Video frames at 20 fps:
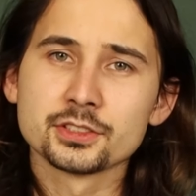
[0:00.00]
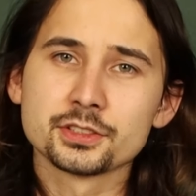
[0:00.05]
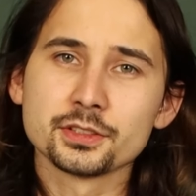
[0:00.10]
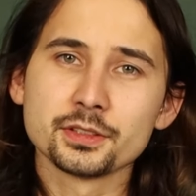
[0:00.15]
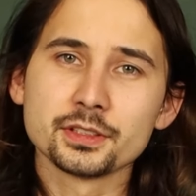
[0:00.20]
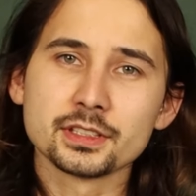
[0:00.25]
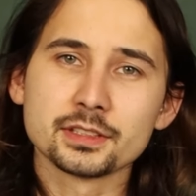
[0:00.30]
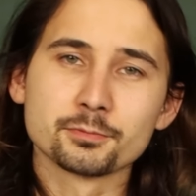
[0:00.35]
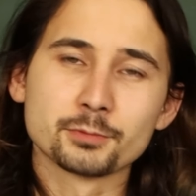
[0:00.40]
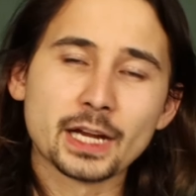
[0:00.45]

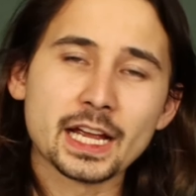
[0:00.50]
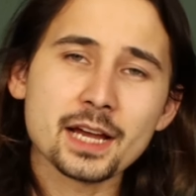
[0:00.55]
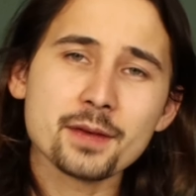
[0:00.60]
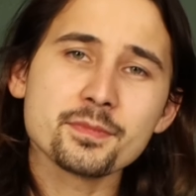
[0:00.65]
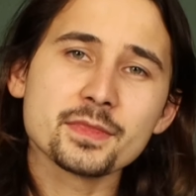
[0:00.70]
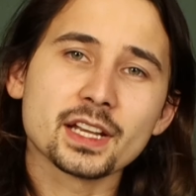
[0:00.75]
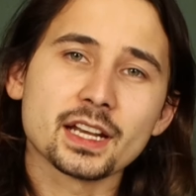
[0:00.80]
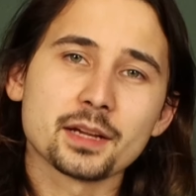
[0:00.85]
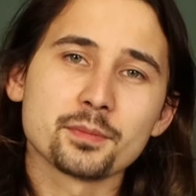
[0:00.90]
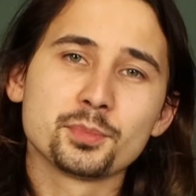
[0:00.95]
So the
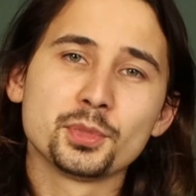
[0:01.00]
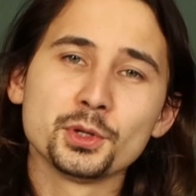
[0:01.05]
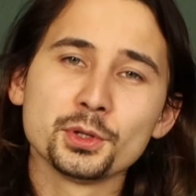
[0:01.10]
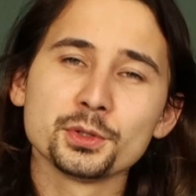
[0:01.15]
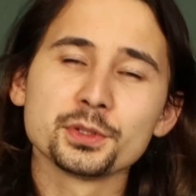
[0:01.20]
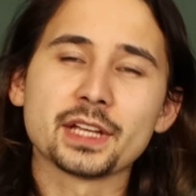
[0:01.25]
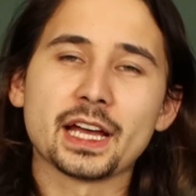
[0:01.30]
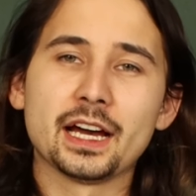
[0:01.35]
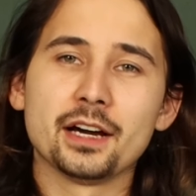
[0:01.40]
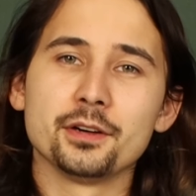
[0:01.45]
RAM that I
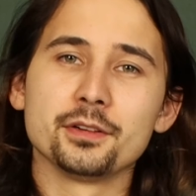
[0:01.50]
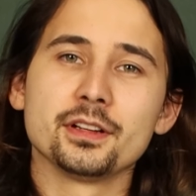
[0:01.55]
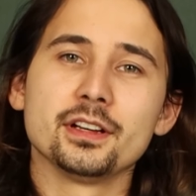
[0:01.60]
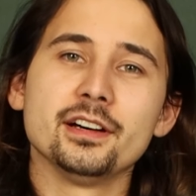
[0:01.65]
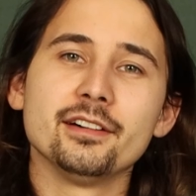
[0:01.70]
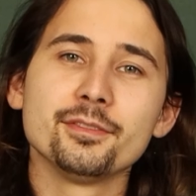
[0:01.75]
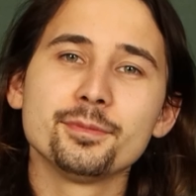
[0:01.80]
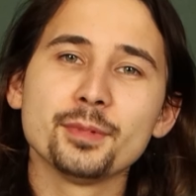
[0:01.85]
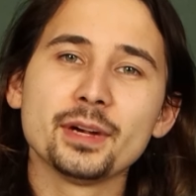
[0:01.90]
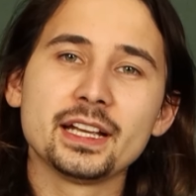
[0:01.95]
pulled out
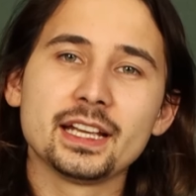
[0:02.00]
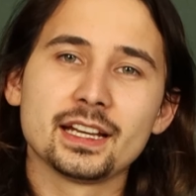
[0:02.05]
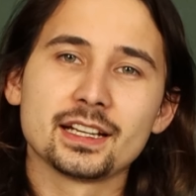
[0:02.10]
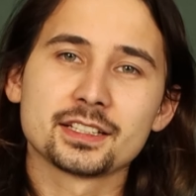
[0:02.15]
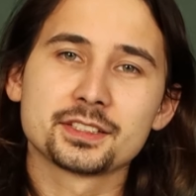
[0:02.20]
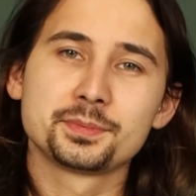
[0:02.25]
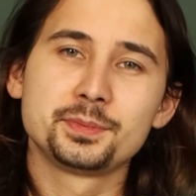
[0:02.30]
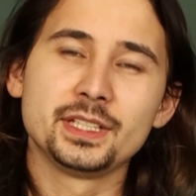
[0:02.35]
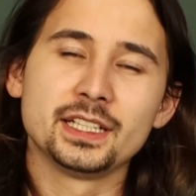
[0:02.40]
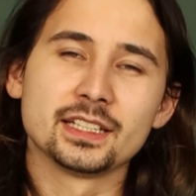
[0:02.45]
of my
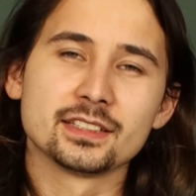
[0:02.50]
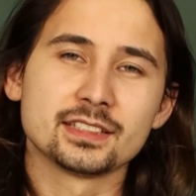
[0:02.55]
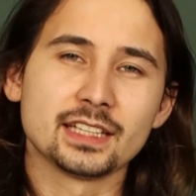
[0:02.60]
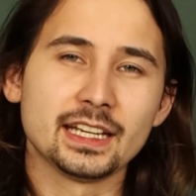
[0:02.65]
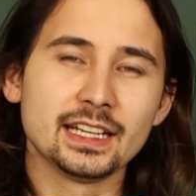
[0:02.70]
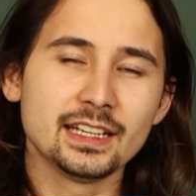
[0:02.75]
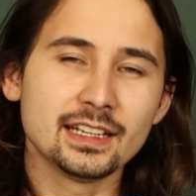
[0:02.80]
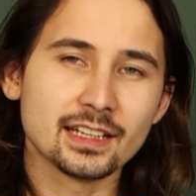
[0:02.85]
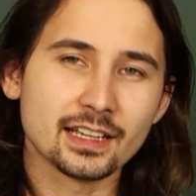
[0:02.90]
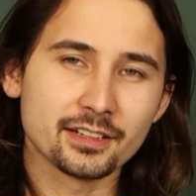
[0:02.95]
XPS
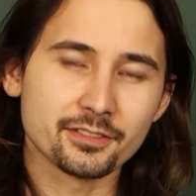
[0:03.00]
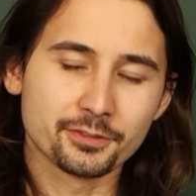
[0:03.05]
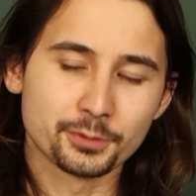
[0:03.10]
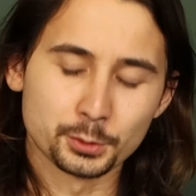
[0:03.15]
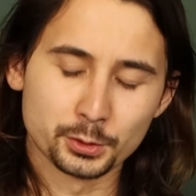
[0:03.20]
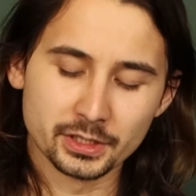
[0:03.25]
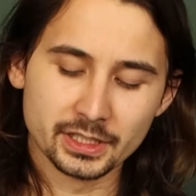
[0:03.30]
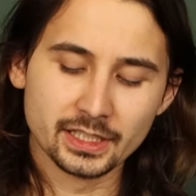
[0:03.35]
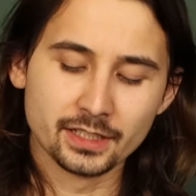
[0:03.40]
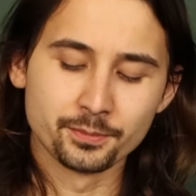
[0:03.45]

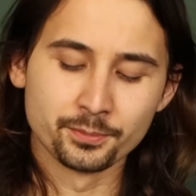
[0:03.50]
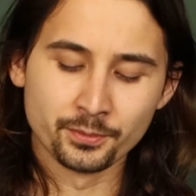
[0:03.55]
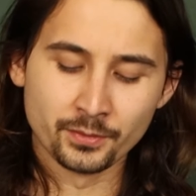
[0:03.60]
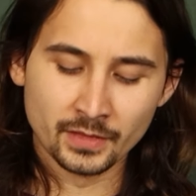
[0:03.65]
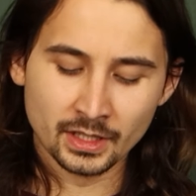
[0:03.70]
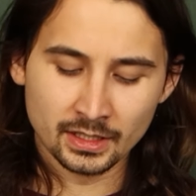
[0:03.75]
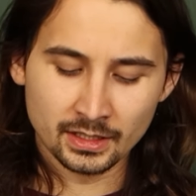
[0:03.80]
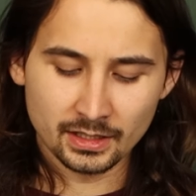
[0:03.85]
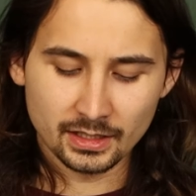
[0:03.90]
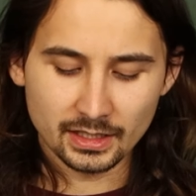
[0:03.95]
8940
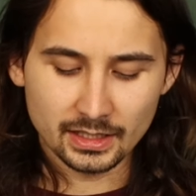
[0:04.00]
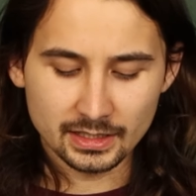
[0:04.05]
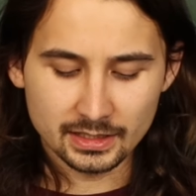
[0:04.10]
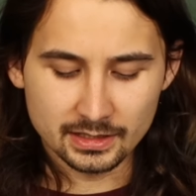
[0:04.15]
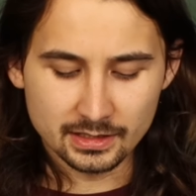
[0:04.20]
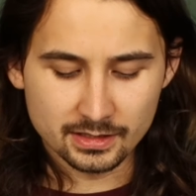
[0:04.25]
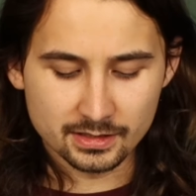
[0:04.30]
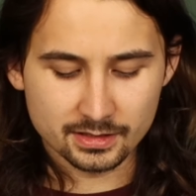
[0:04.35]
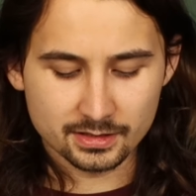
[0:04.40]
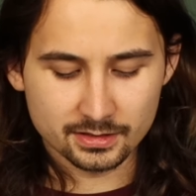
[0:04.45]

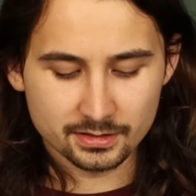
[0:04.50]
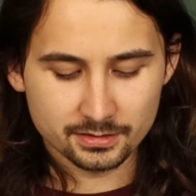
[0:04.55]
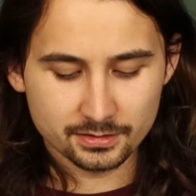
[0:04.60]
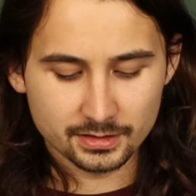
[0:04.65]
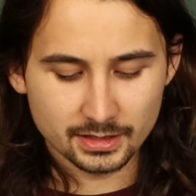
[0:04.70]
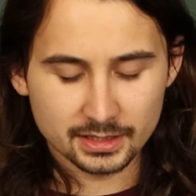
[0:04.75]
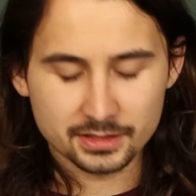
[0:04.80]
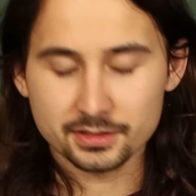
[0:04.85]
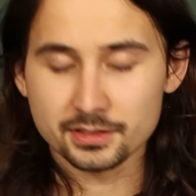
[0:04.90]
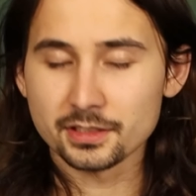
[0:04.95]
is,
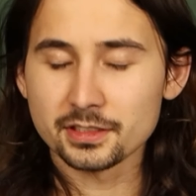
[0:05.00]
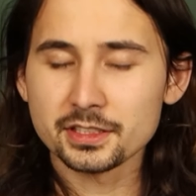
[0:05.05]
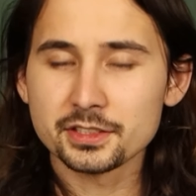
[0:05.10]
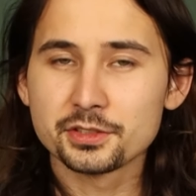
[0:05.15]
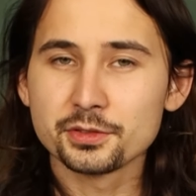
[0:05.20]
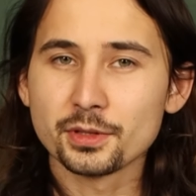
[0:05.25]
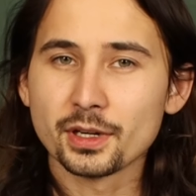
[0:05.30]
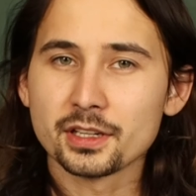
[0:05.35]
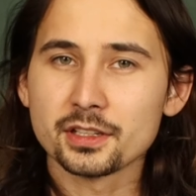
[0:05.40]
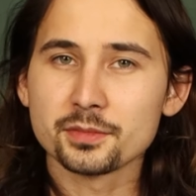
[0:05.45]
it's
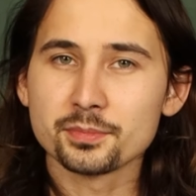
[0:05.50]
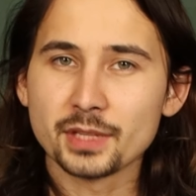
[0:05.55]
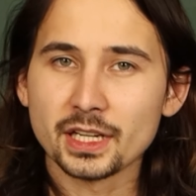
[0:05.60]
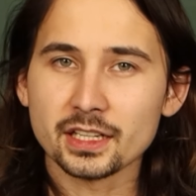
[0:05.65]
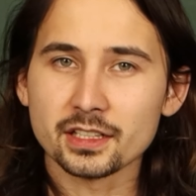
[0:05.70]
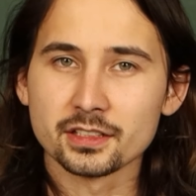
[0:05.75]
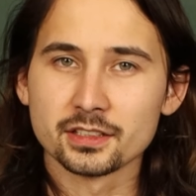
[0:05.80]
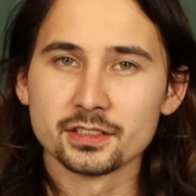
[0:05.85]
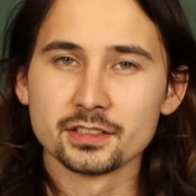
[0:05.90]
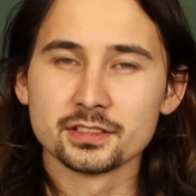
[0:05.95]
3200
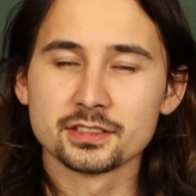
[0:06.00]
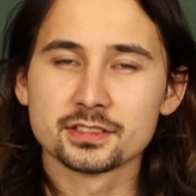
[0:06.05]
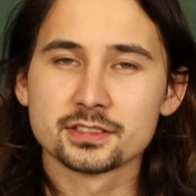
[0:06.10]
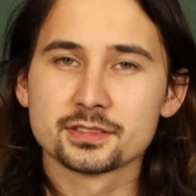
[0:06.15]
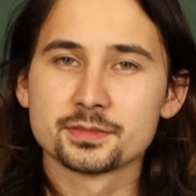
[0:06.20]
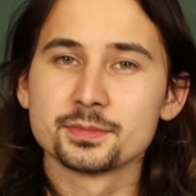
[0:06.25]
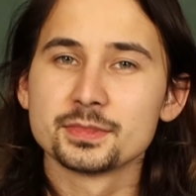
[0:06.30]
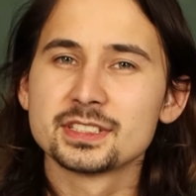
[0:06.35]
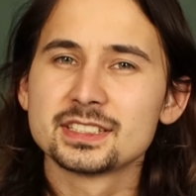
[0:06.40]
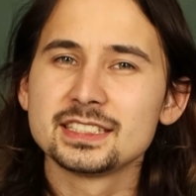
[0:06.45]

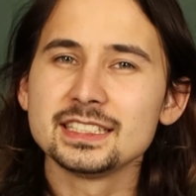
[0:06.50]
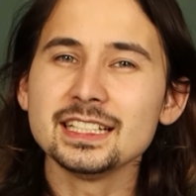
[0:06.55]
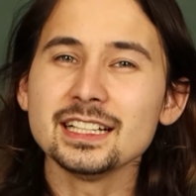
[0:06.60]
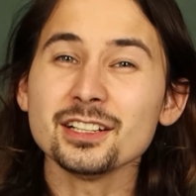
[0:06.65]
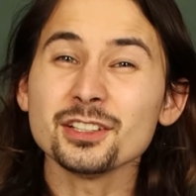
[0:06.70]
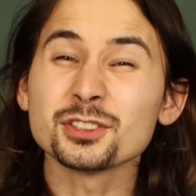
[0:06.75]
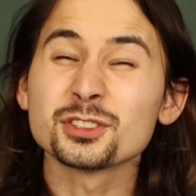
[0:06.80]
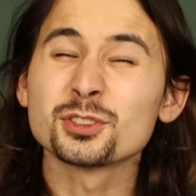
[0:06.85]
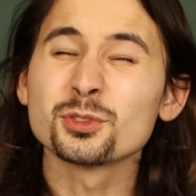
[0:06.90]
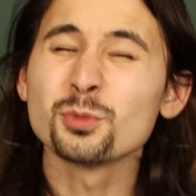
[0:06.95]
megahertz,
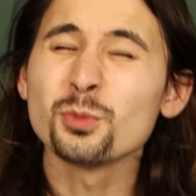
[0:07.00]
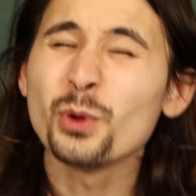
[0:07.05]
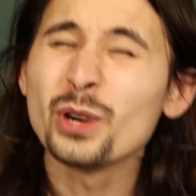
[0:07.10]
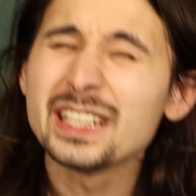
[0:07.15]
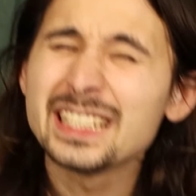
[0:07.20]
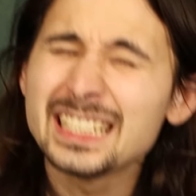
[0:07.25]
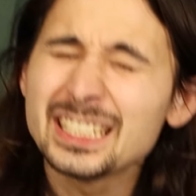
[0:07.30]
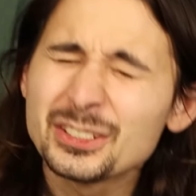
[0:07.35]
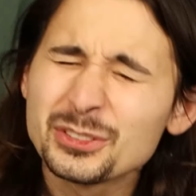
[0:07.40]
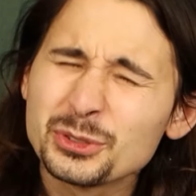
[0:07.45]

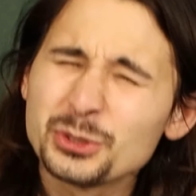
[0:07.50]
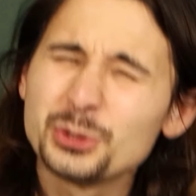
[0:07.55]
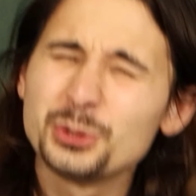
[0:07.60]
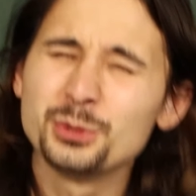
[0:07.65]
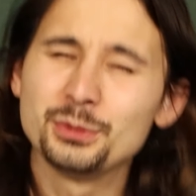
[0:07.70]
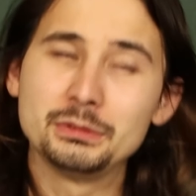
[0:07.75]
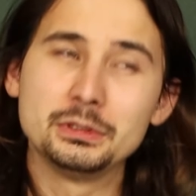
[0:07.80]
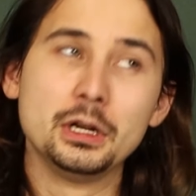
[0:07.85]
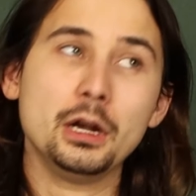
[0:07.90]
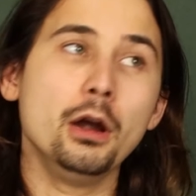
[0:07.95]
CL22,